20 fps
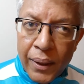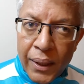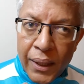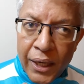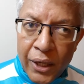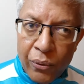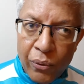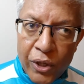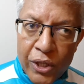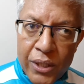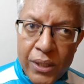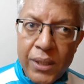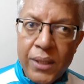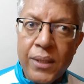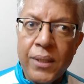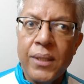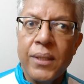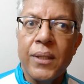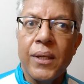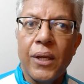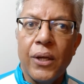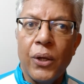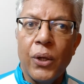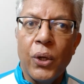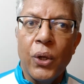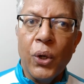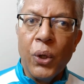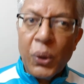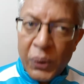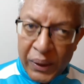it was,
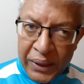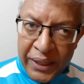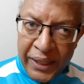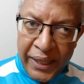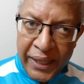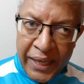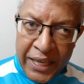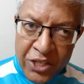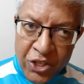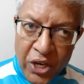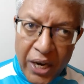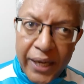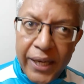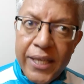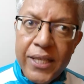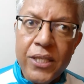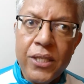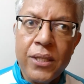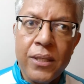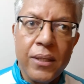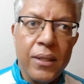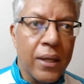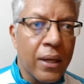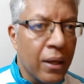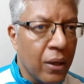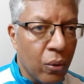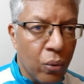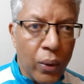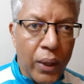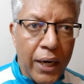the Chinese
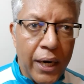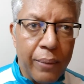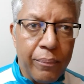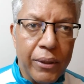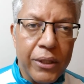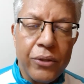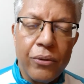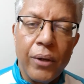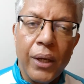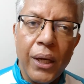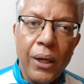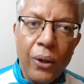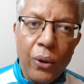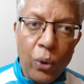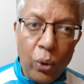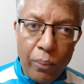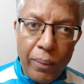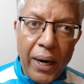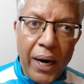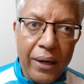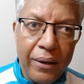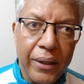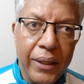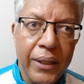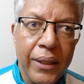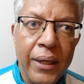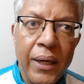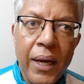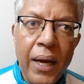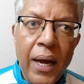world number 3 who
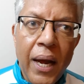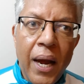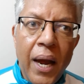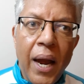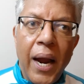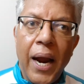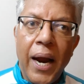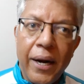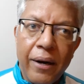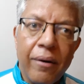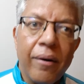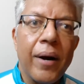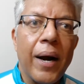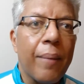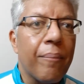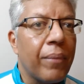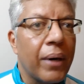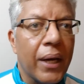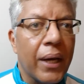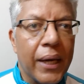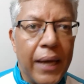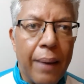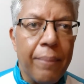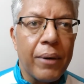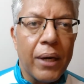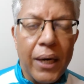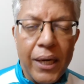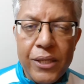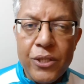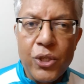blundered, and Kramnik
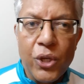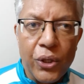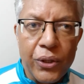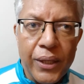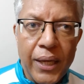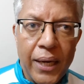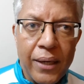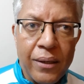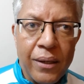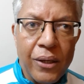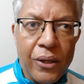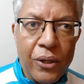capitalized on that.